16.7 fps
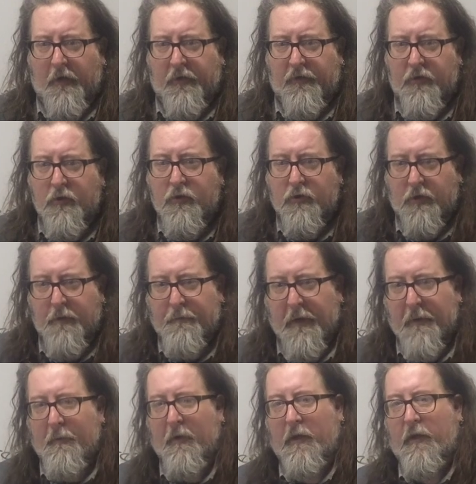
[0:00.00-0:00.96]
it's usually
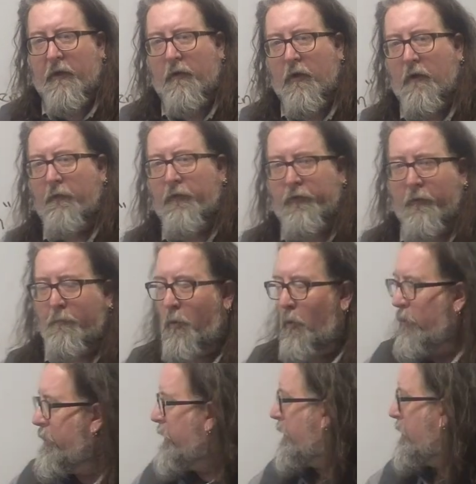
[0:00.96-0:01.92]
people either of
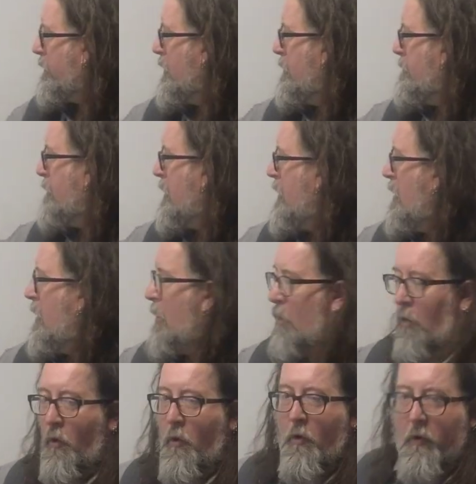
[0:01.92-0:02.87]
subordinate group
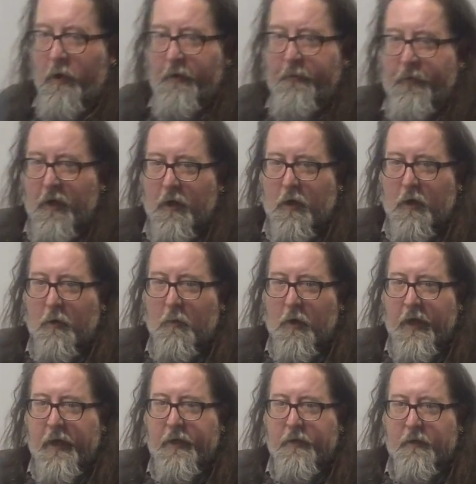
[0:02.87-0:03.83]
or if they are
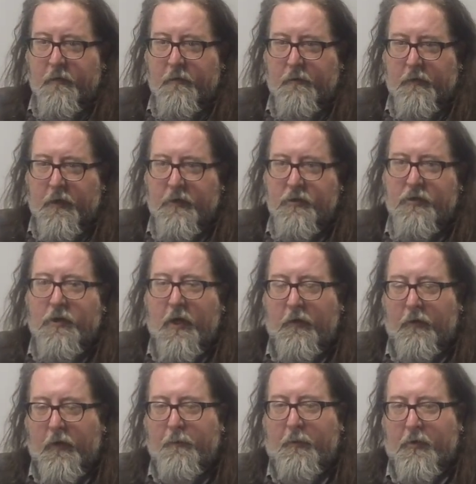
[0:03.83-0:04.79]
white, they're
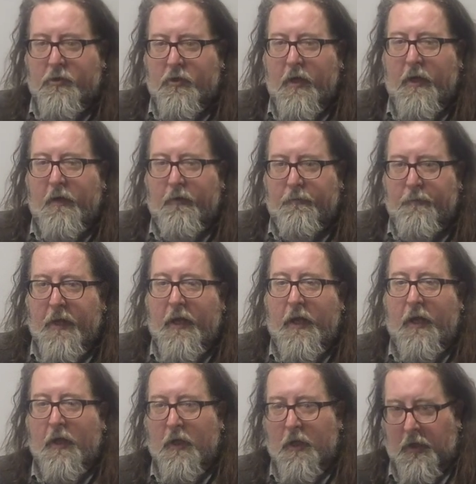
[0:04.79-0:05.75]
generally portrayed as
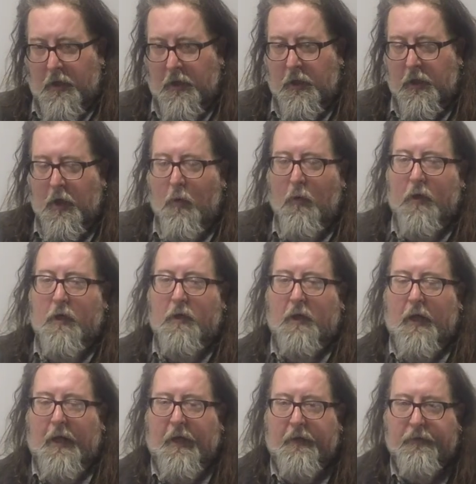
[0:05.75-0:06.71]
being lower
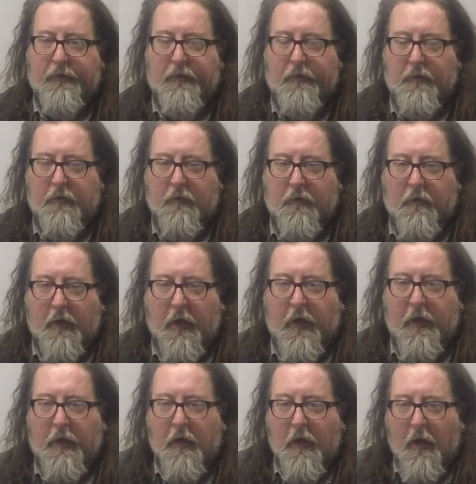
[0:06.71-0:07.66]
class,
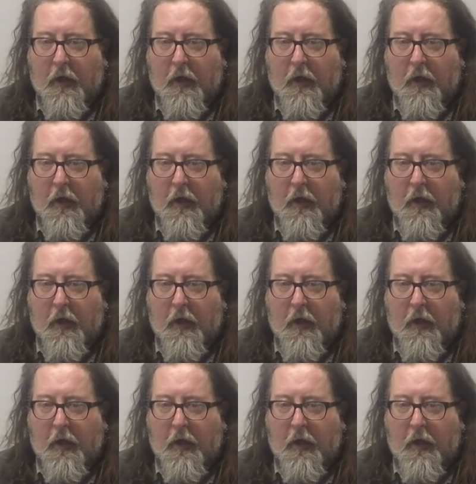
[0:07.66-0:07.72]
right?